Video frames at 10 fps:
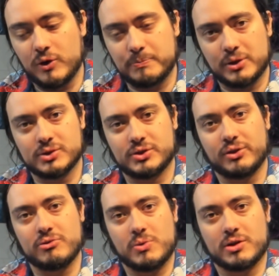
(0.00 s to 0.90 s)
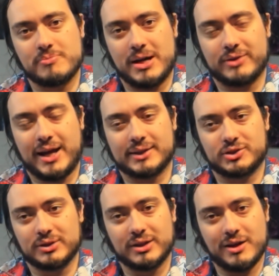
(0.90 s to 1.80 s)
person through word of mouth actually
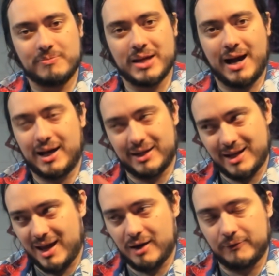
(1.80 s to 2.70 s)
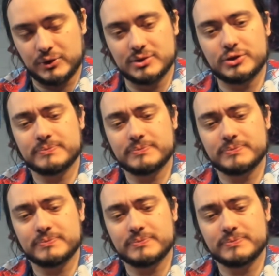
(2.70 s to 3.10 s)
get me on average?